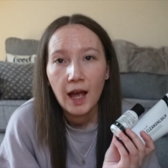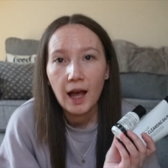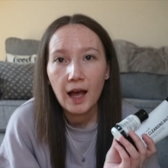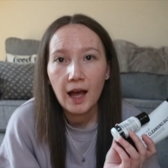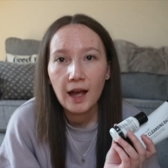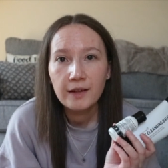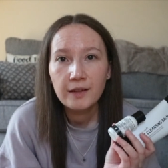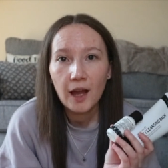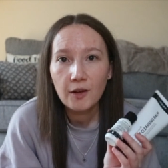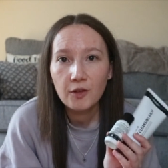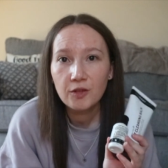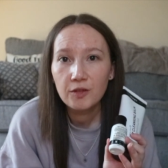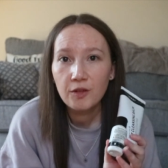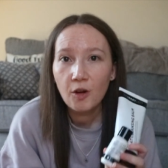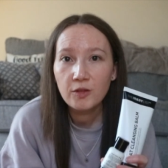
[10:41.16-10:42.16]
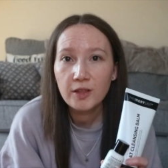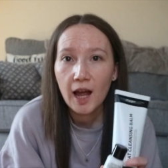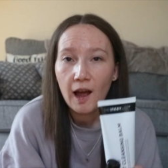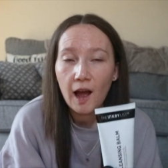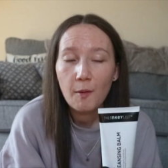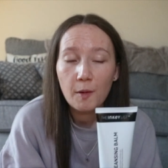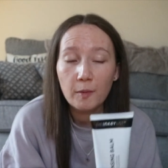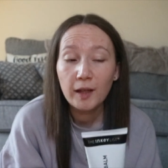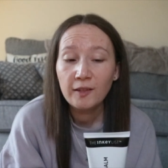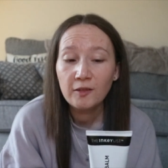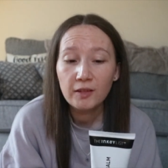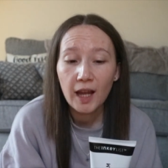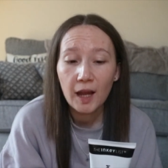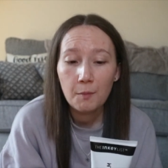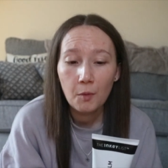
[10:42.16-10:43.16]
And no doubt I'll probably end
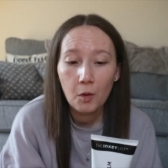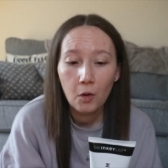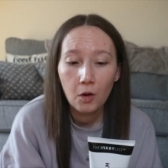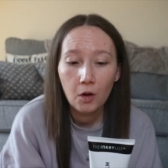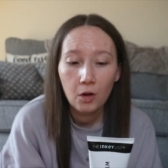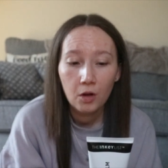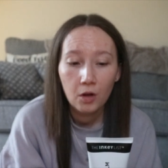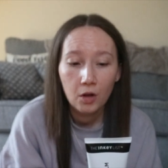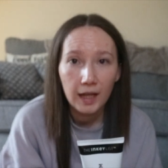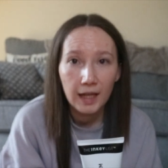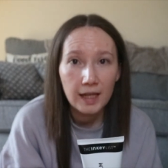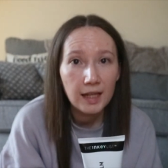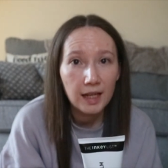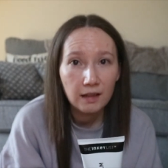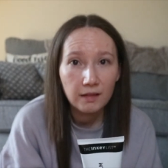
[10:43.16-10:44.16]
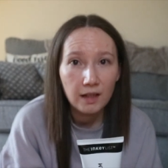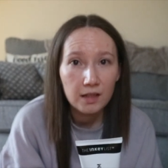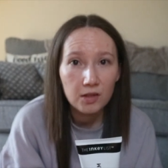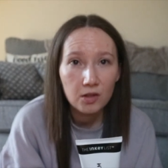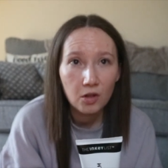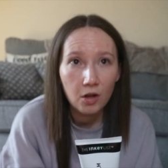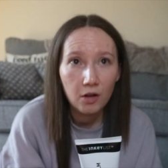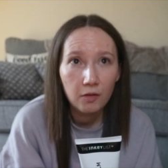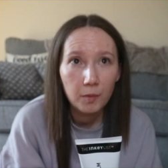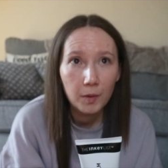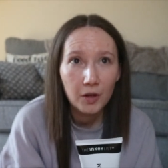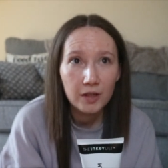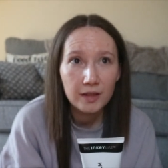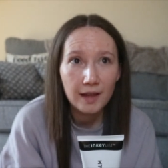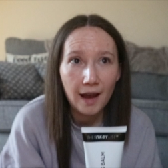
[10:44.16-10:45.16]
up getting more Inkey List stuff
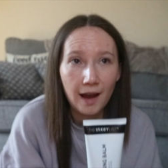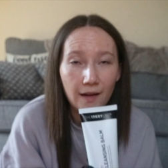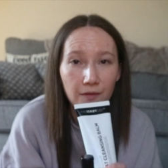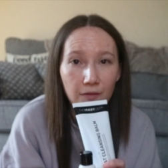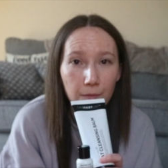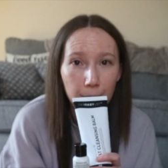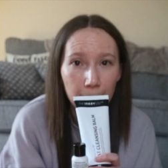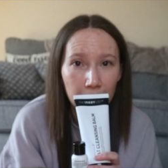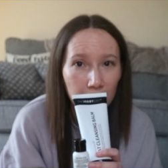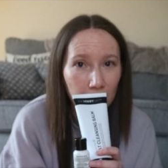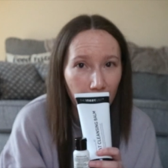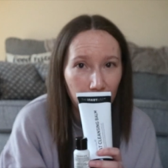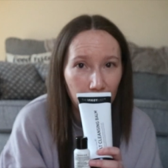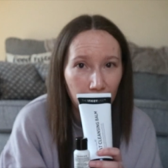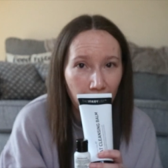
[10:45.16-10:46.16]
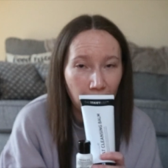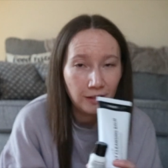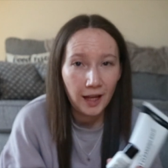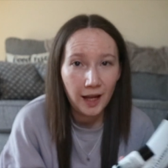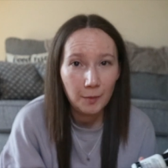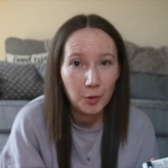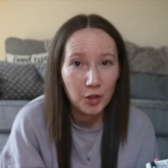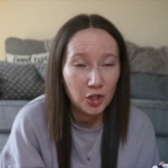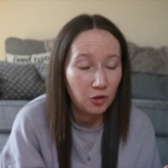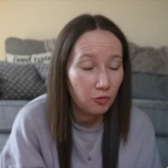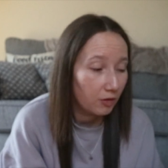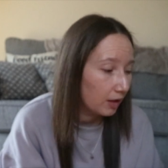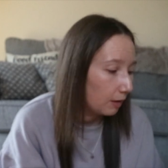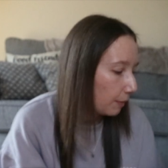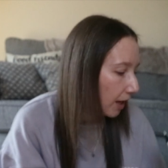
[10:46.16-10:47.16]
because I've been searching online, which is
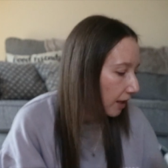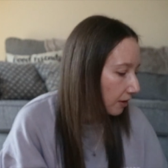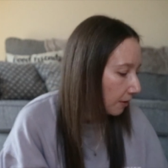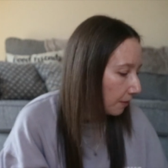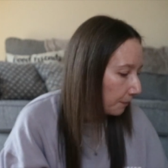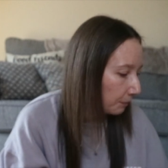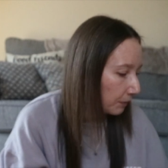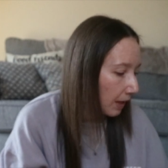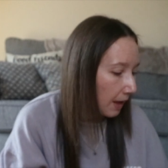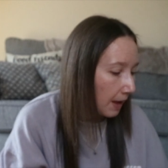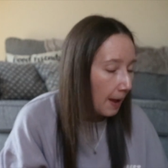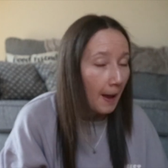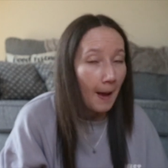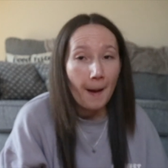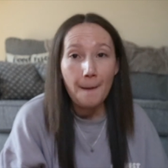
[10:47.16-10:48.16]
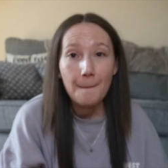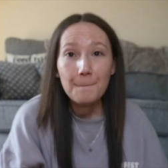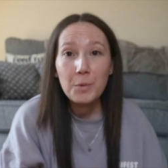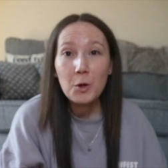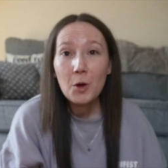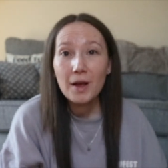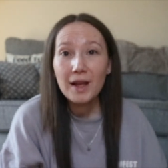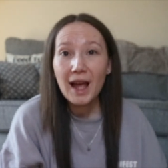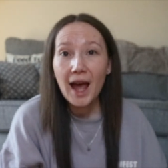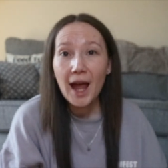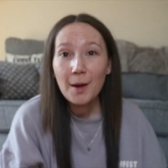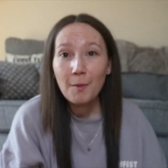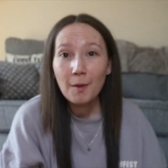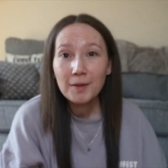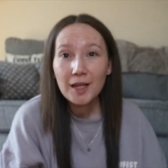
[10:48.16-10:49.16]
really bad. But
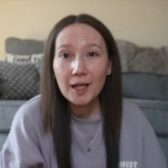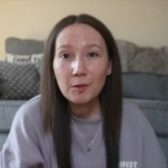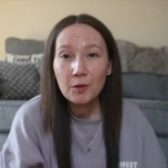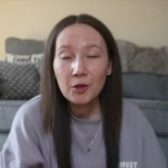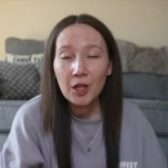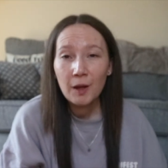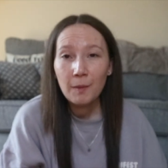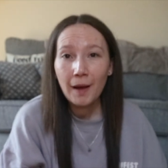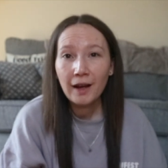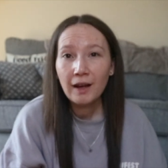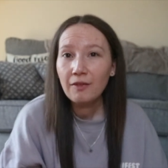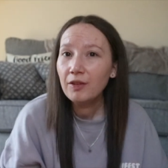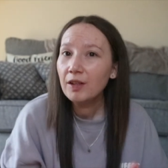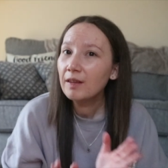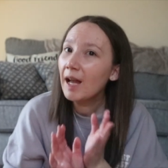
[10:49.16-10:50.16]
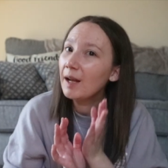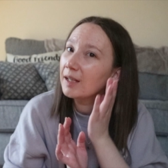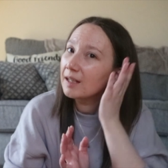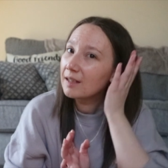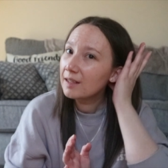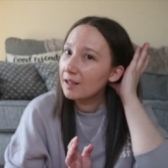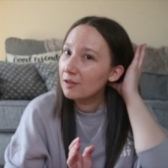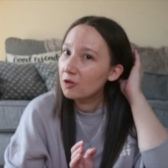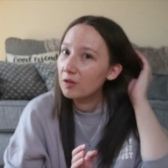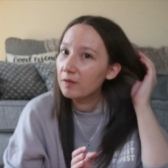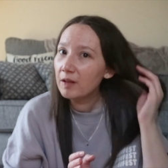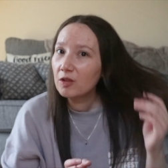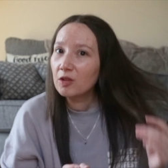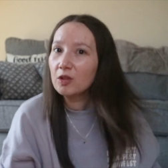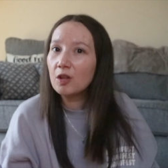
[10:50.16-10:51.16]
I'm obsessed with them, and I feel like your skin just
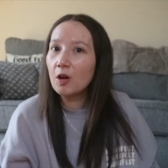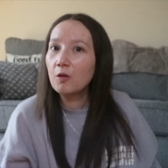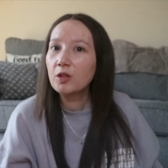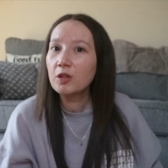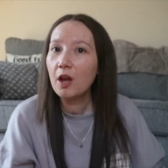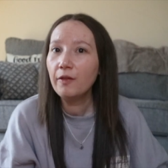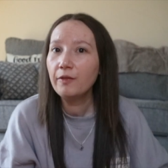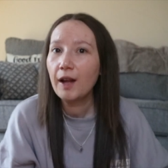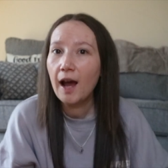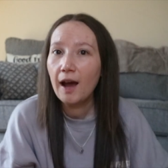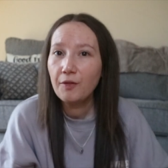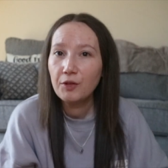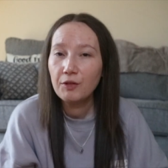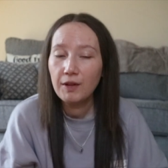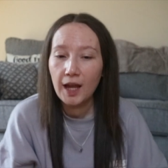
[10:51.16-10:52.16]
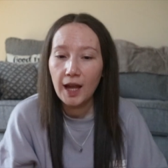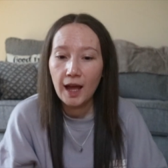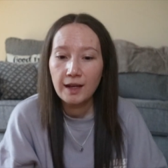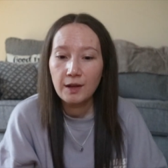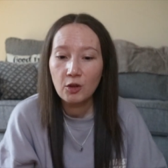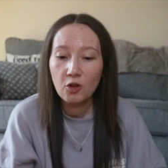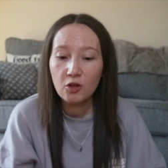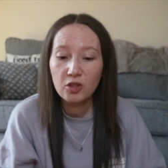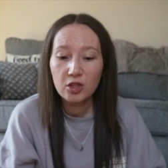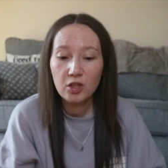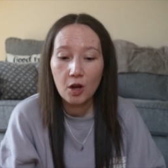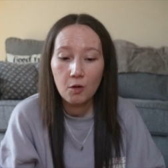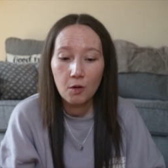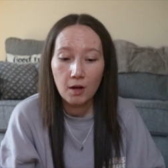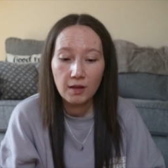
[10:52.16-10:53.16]
feels so soft after it, and it looks
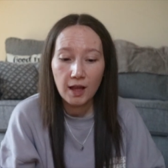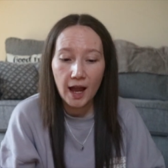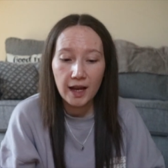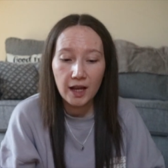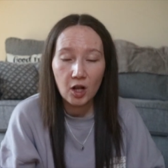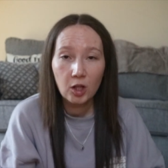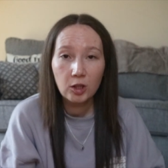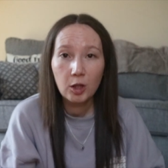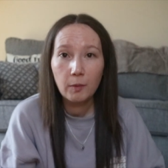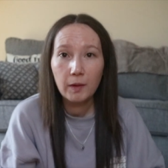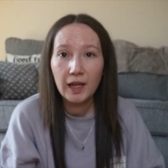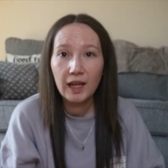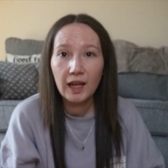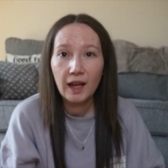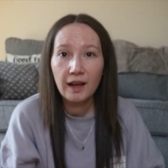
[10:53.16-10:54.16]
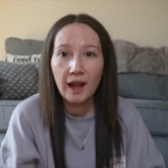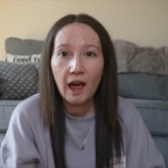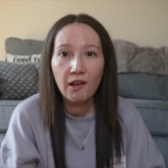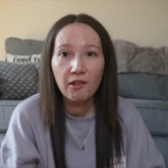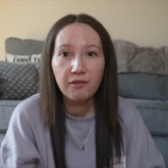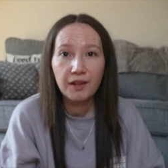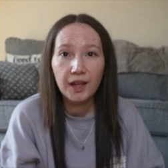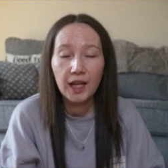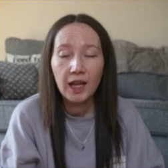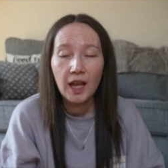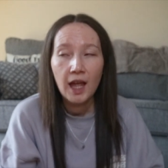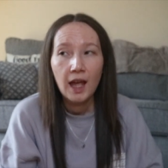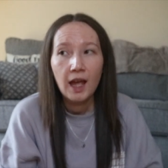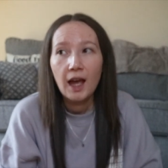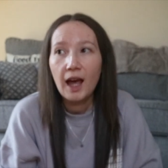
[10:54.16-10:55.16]
so like glowy and healthy,
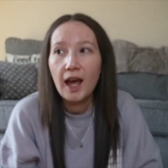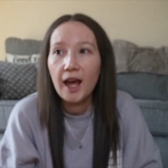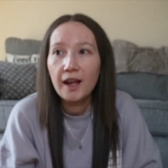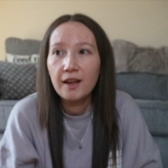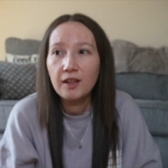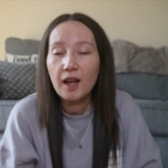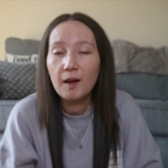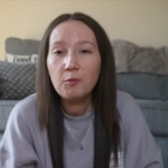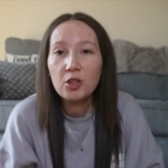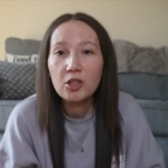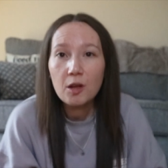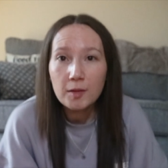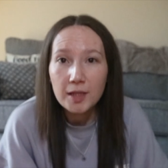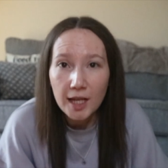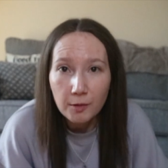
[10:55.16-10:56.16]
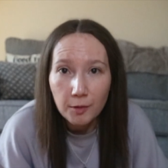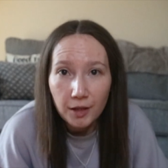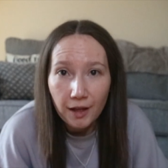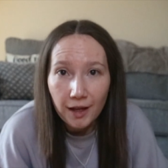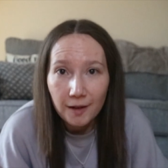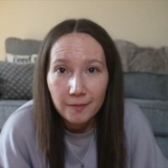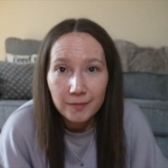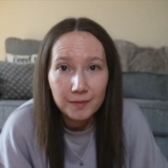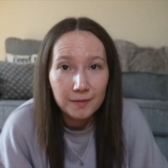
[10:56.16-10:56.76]
and I'm just obsessed with it.